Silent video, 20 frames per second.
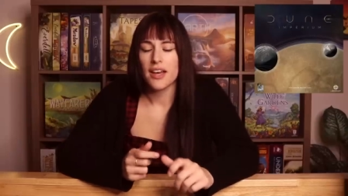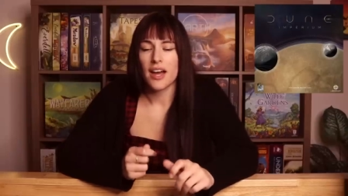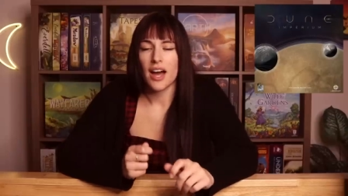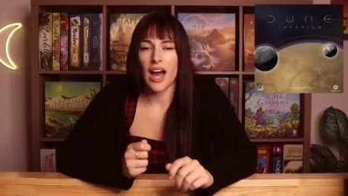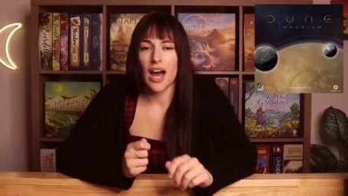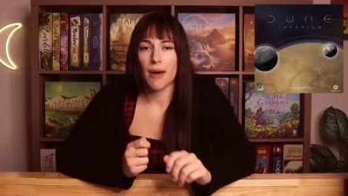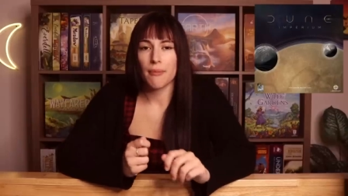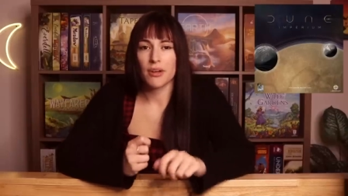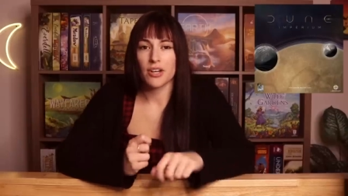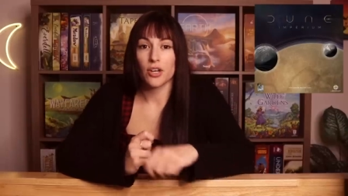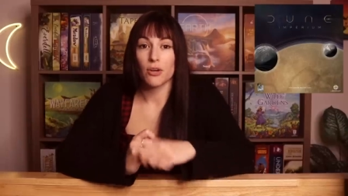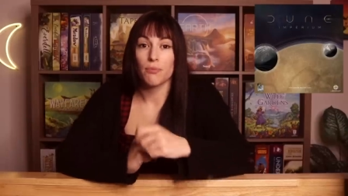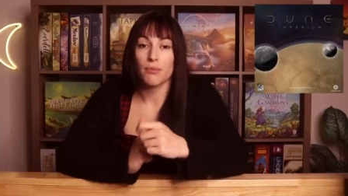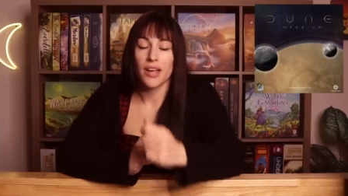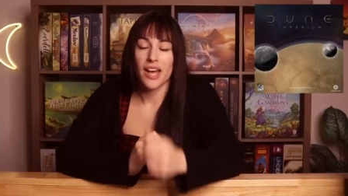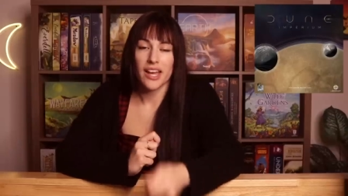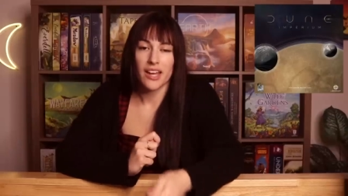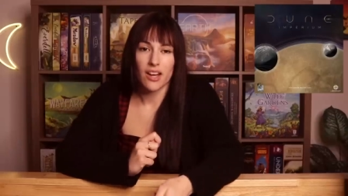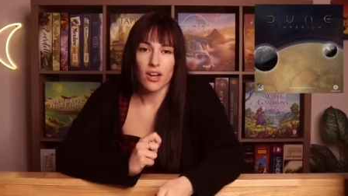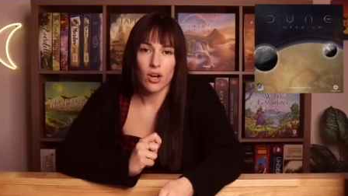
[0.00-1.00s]
Um, and you're
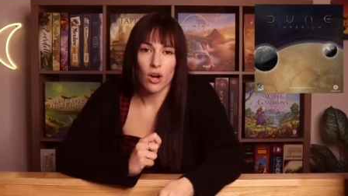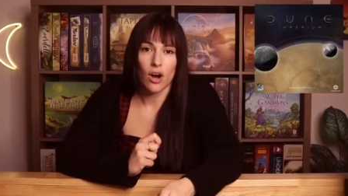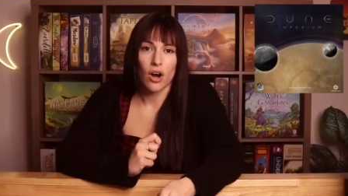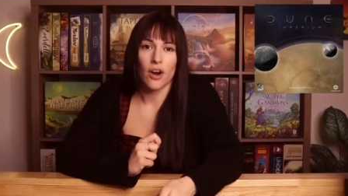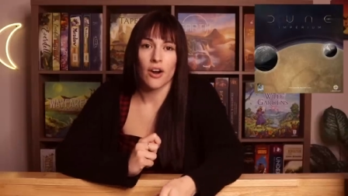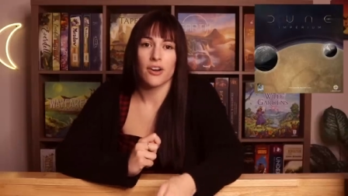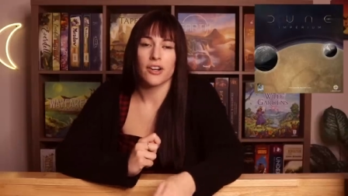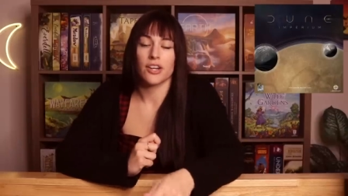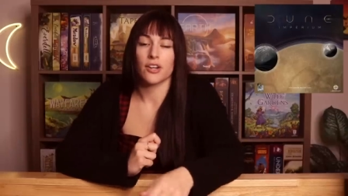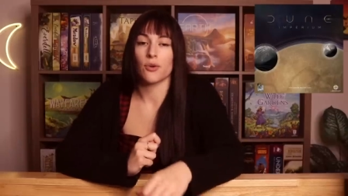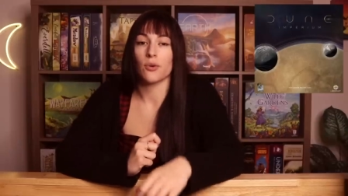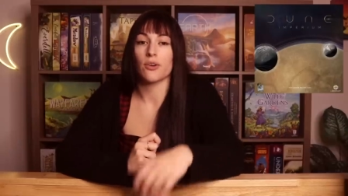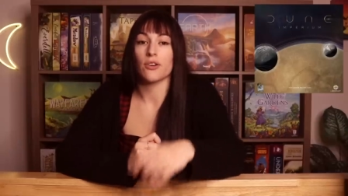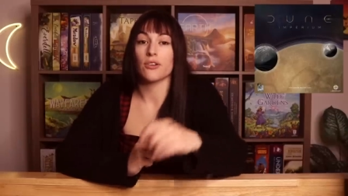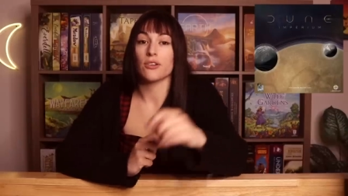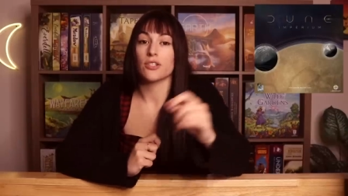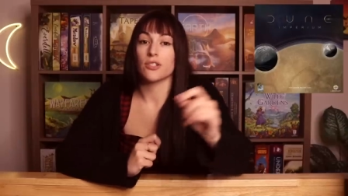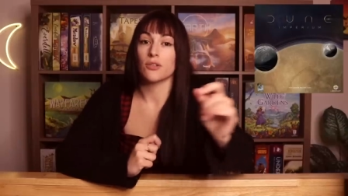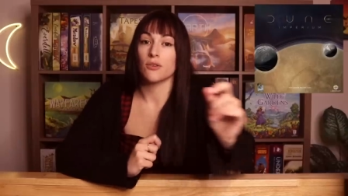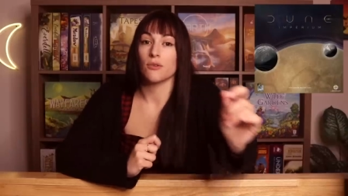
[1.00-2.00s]
playing a card in
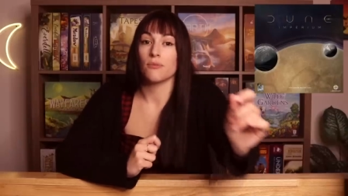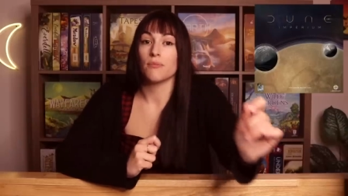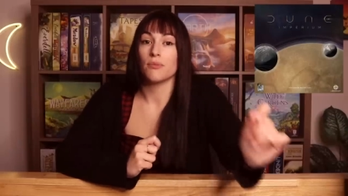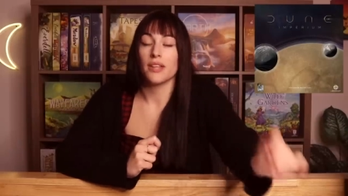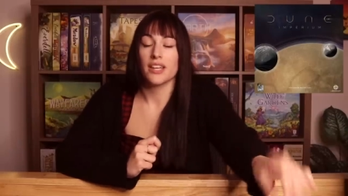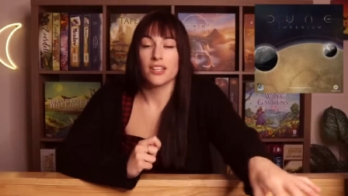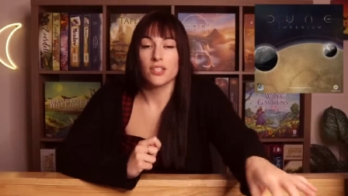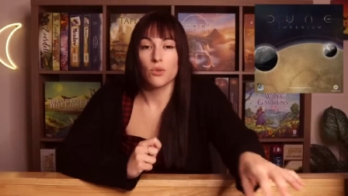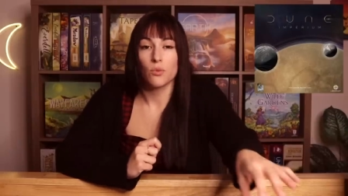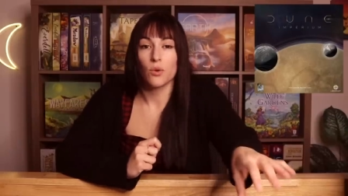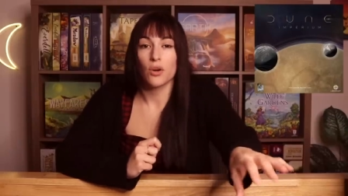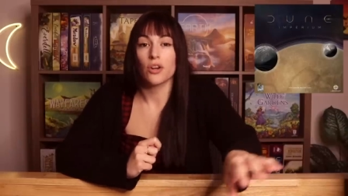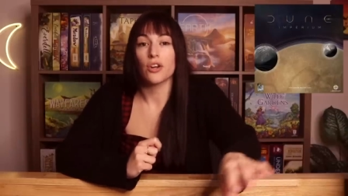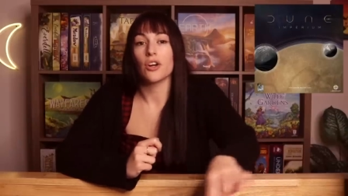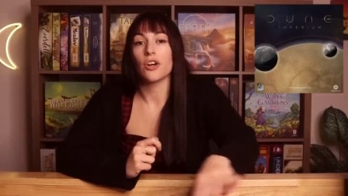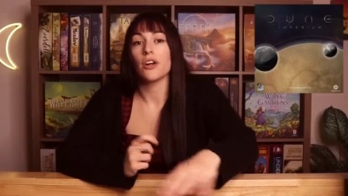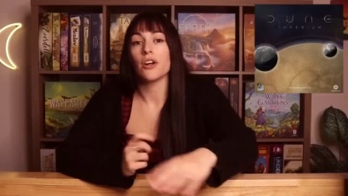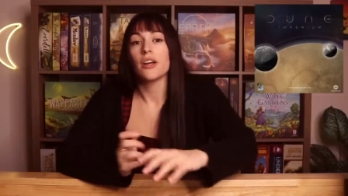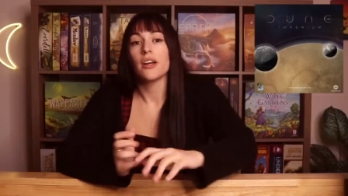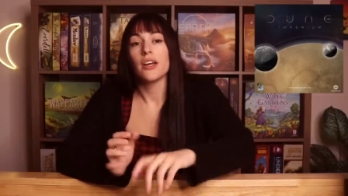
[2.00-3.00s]
order to place a
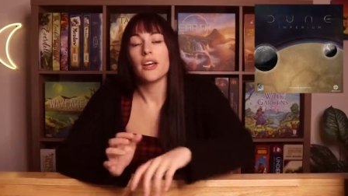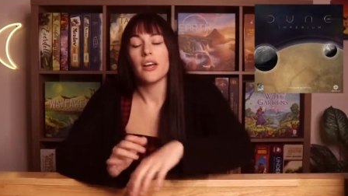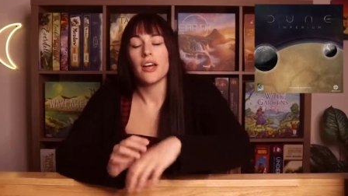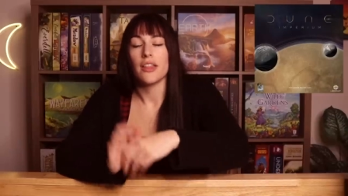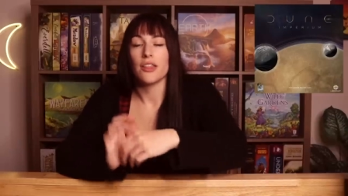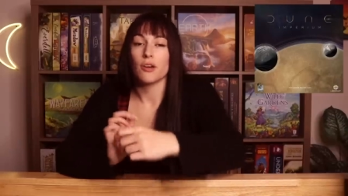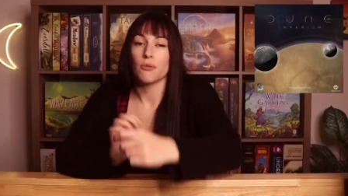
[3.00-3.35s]
worker, and then